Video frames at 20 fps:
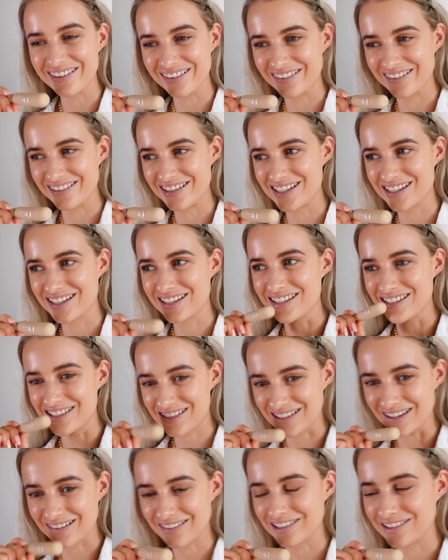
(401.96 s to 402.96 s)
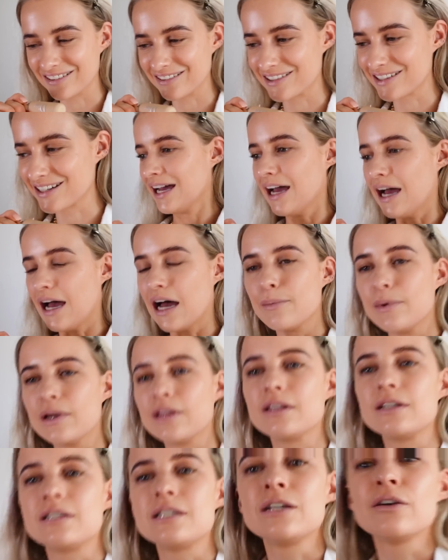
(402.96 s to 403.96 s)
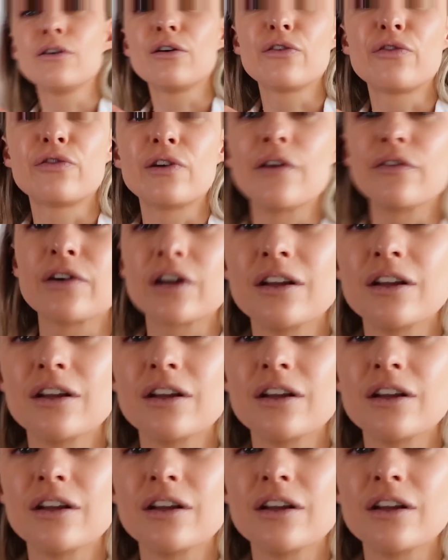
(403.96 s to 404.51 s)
good so good. I mean, the Dior Forever